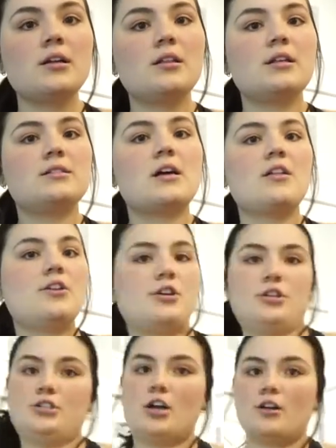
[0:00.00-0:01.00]
this
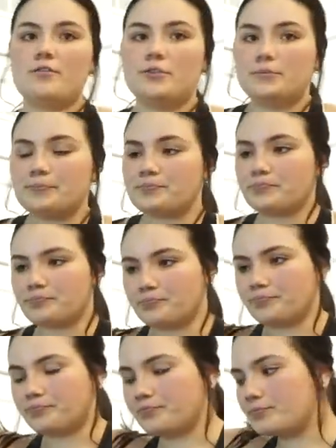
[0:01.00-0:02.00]
other dog food
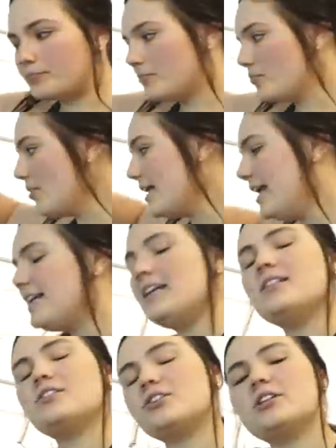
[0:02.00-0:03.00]
and he
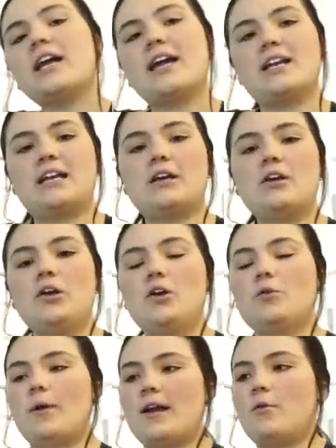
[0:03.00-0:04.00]
literally ate it
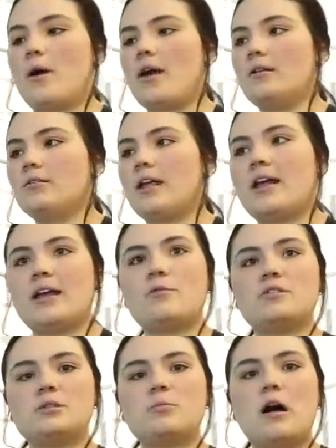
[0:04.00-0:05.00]
right away. Like it
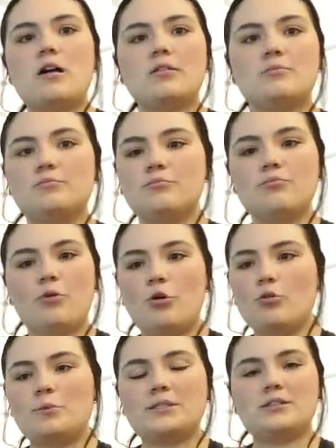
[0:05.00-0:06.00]
was spot,
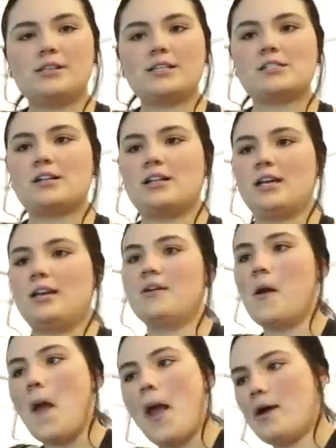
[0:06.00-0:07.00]
bowl was licked clean.
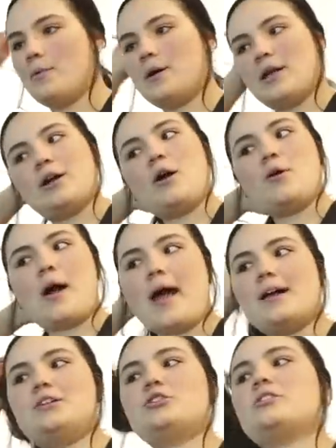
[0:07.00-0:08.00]
And we were like,
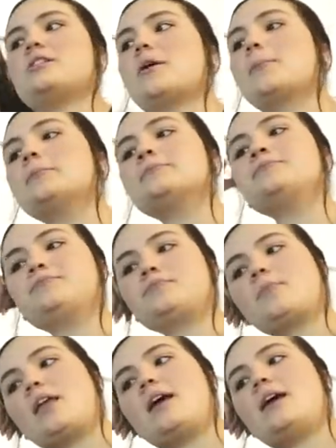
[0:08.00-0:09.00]
okay, interesting.
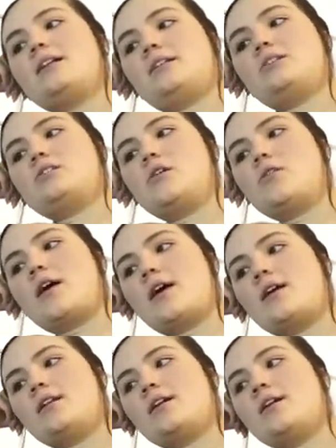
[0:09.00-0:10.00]
And so
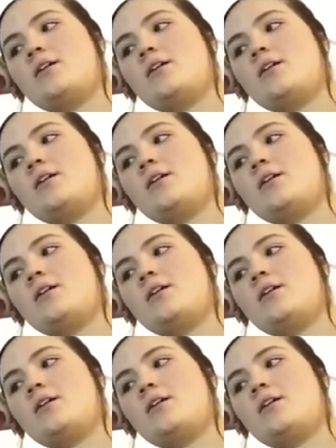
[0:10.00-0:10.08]
then